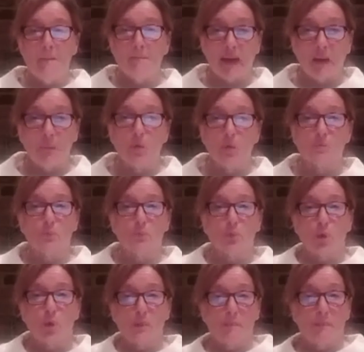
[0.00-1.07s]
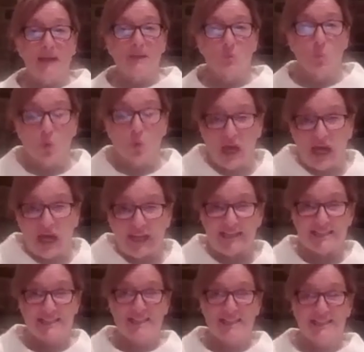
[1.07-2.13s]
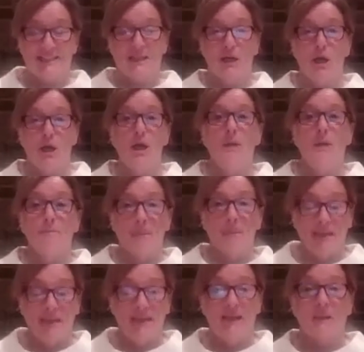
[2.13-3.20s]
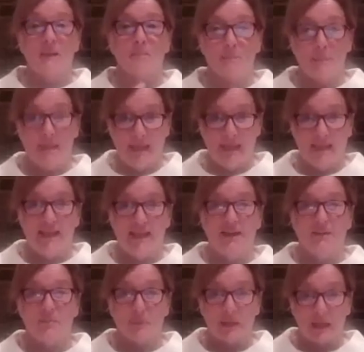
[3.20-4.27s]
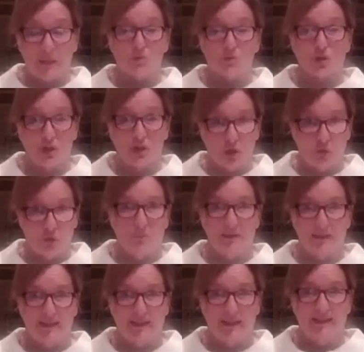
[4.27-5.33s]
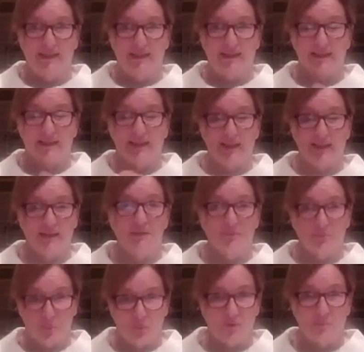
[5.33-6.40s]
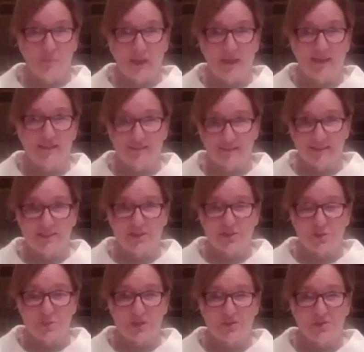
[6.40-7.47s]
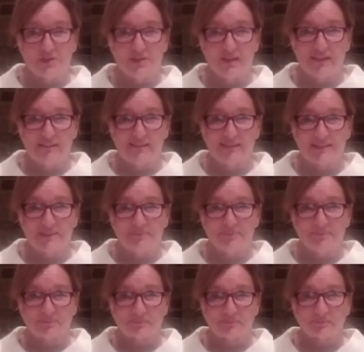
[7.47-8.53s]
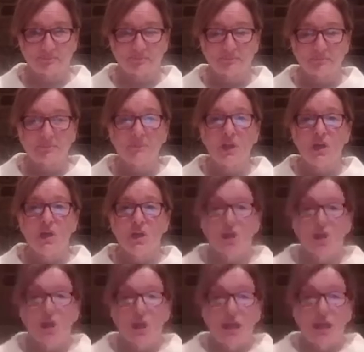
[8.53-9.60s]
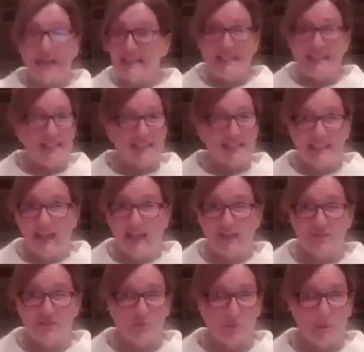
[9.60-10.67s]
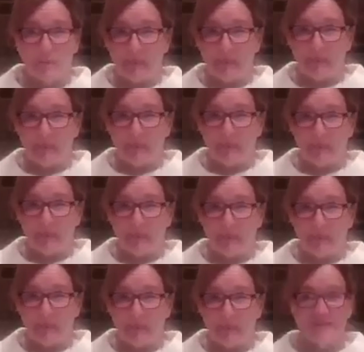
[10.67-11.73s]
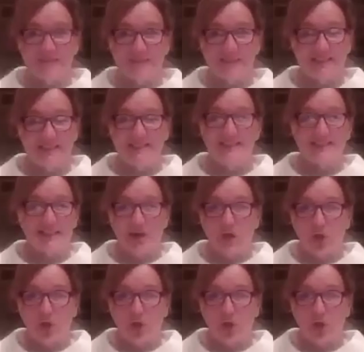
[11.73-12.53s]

But what had brought me back to what I consider being me and being able to cope again with my situation and illness. And it doesn't have to be big movements. This is the